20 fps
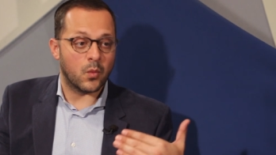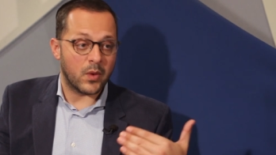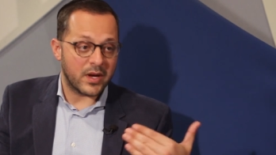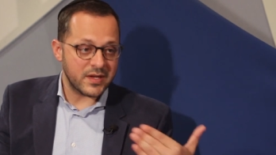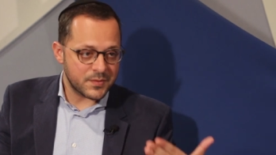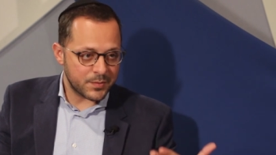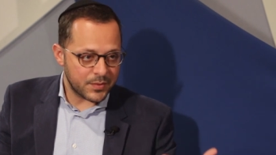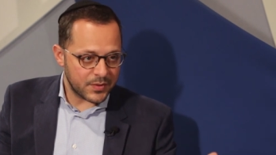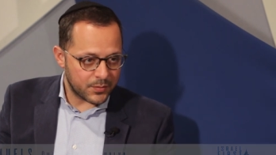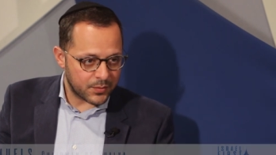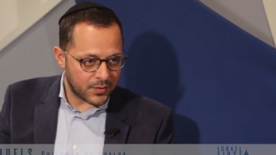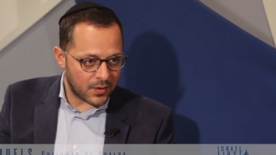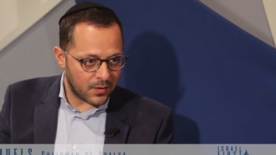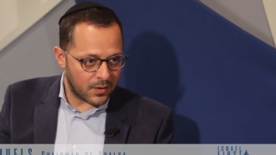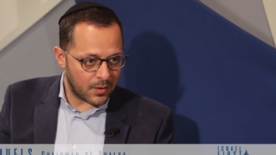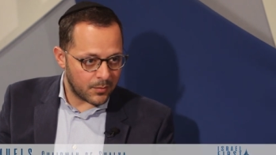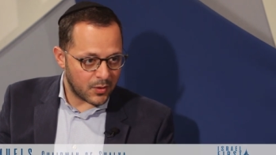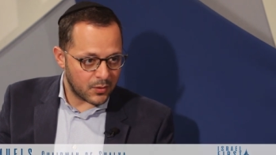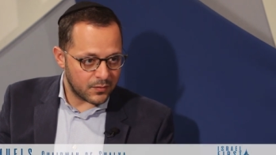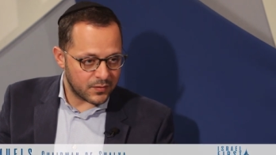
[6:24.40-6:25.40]
a respite
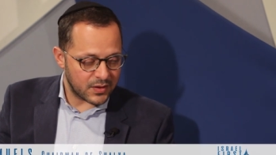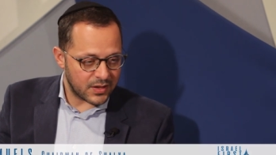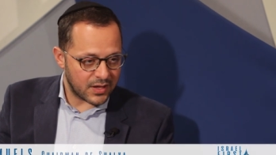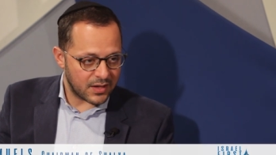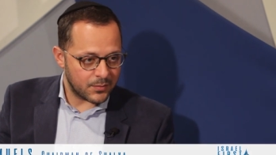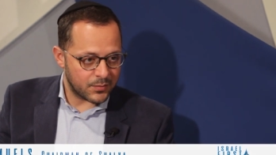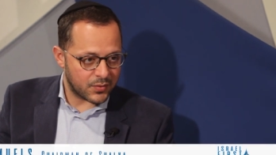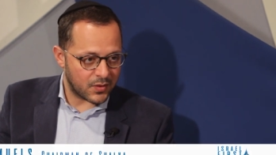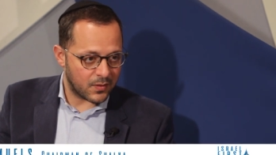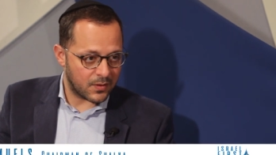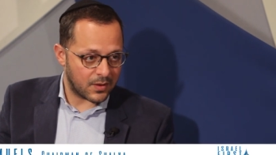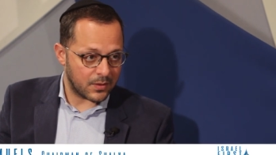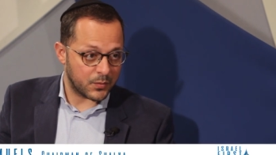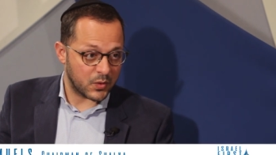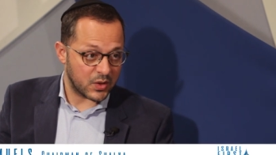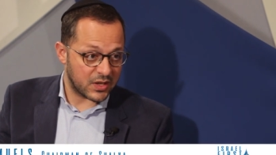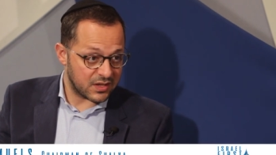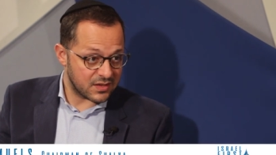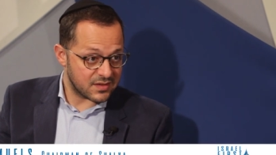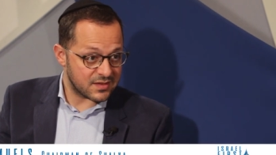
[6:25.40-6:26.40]
program, overnight program
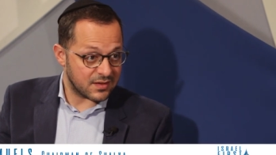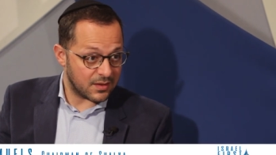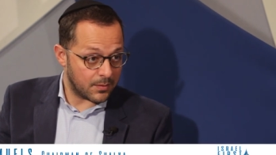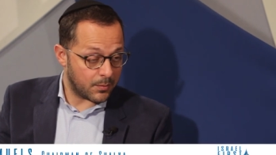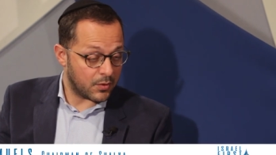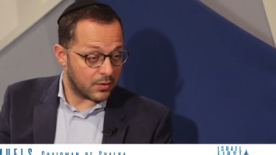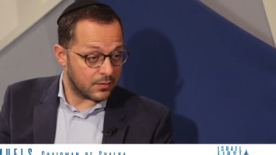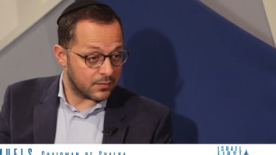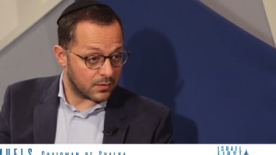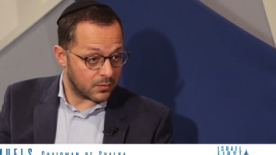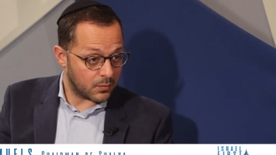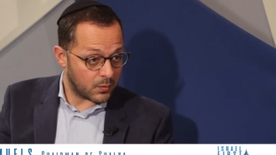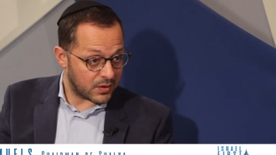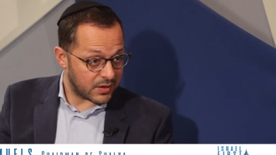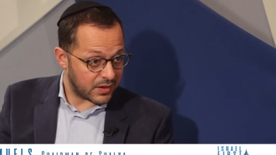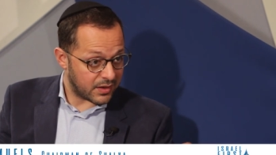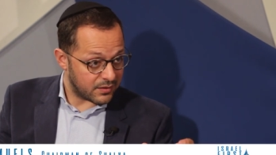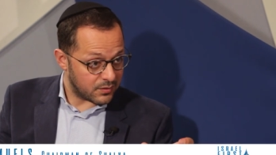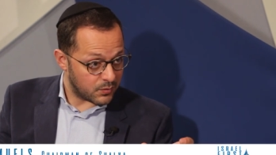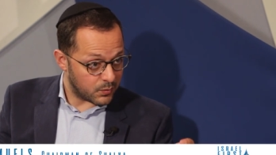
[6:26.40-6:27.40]
where kids sleep over one
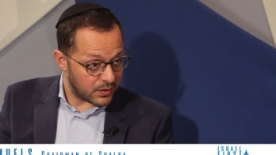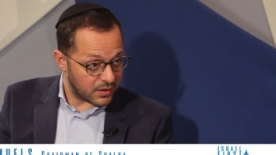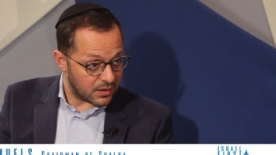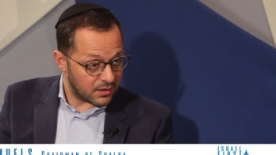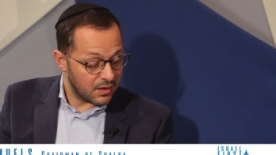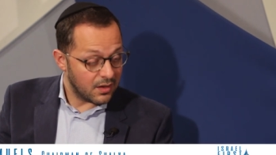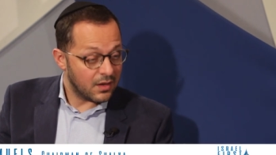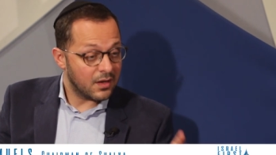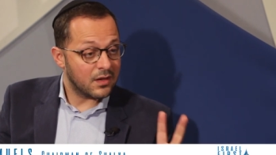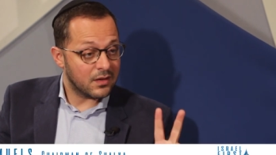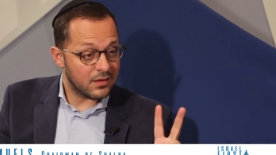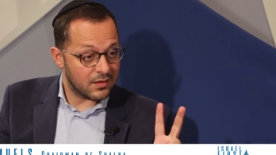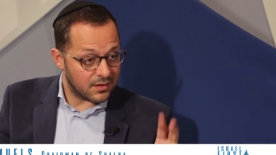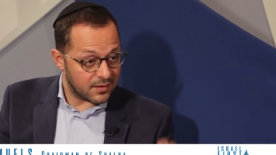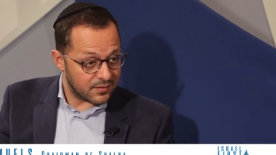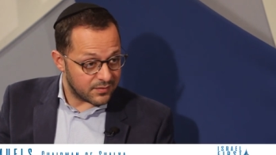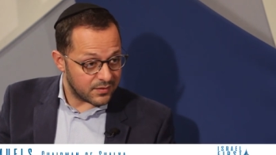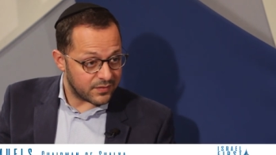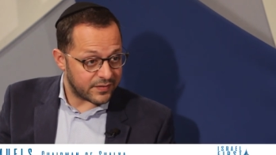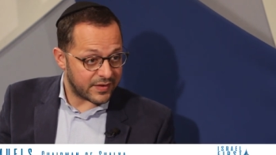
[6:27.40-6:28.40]
night a week to
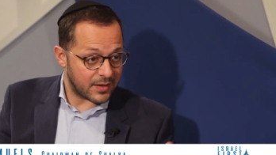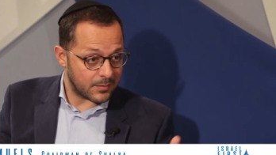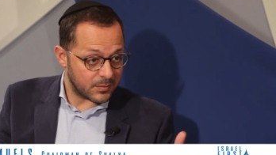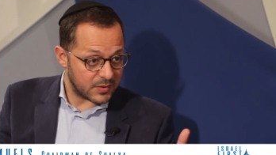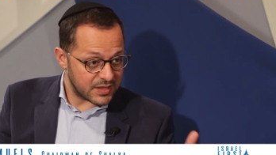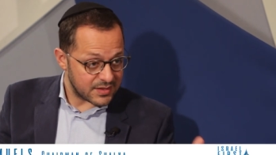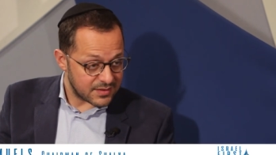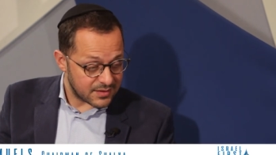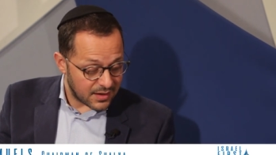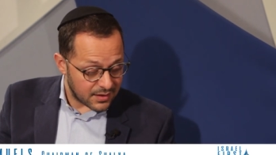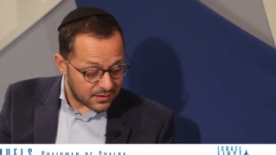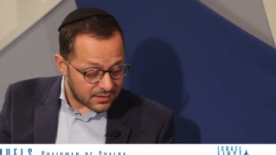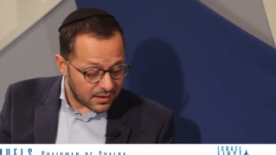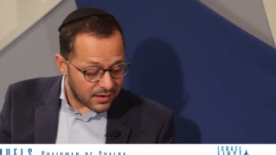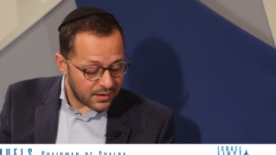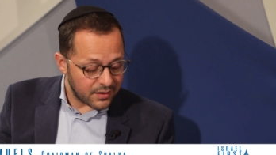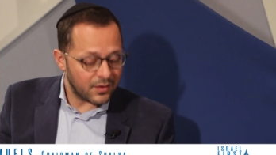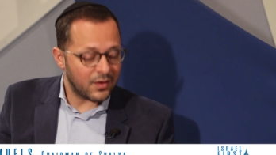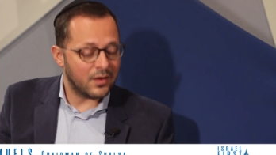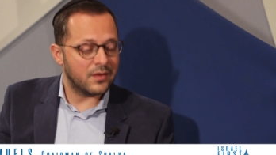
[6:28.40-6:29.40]
give the families that
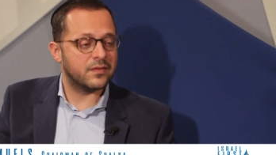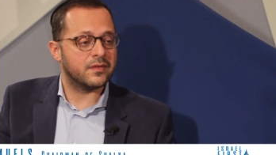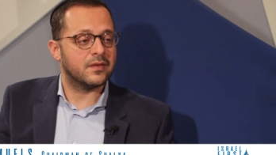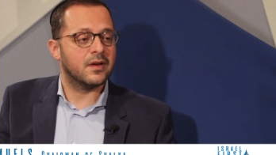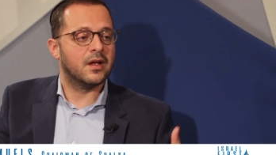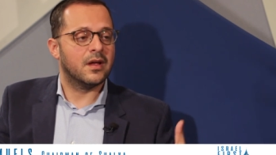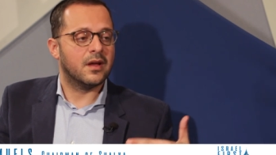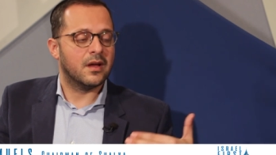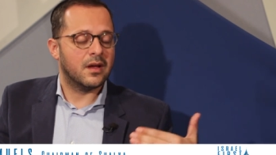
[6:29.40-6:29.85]
night off,